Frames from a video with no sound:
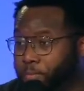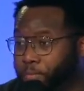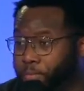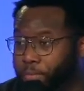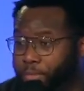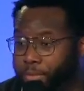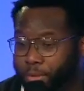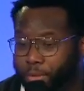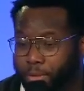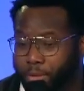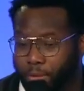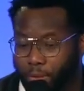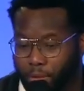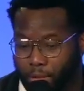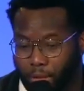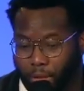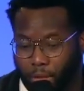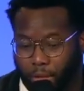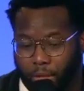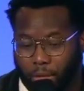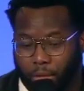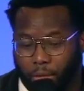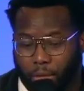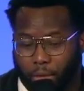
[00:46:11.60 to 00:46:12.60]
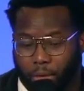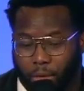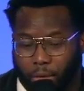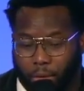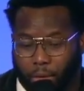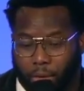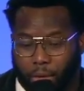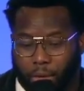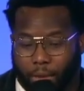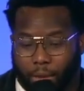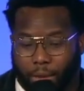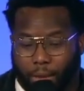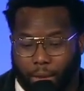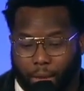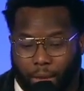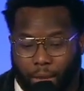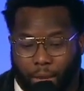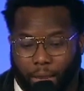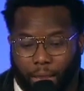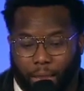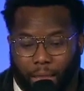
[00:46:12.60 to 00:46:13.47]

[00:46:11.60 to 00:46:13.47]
(silence)